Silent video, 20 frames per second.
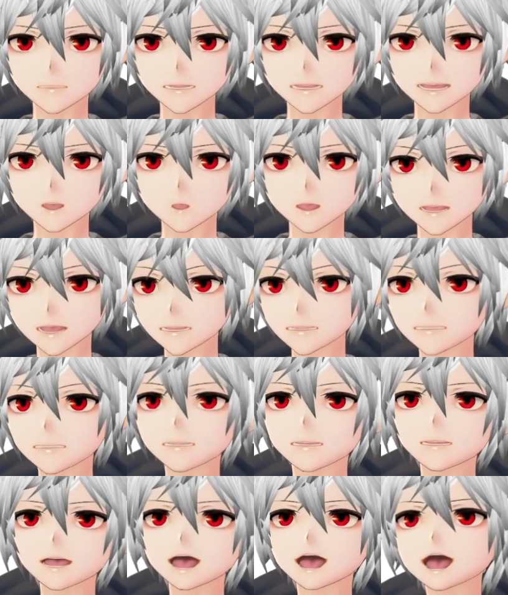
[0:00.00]
which is
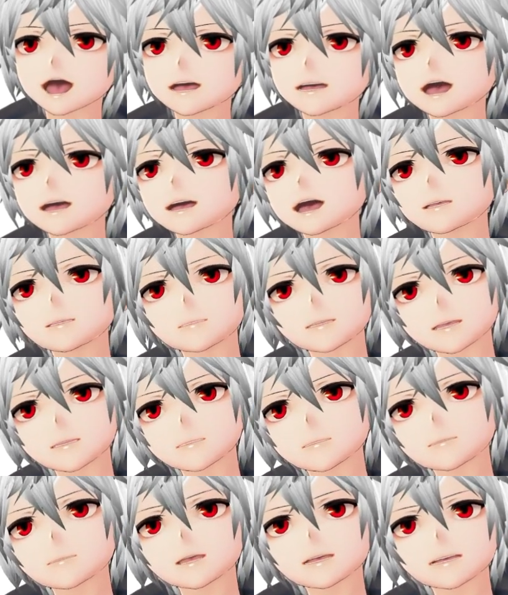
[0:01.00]
fine. I don't really
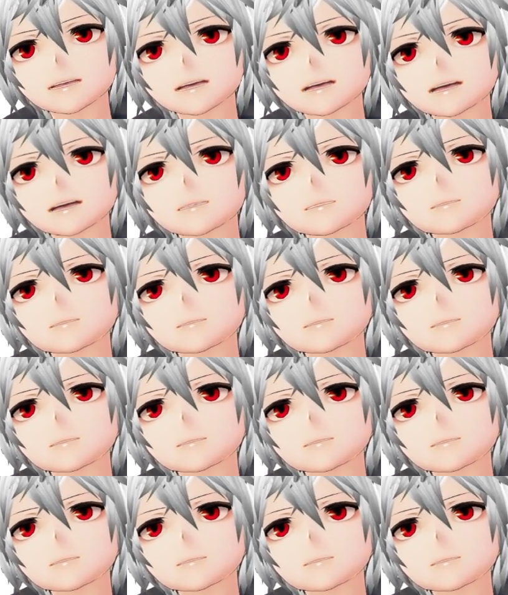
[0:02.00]
mind.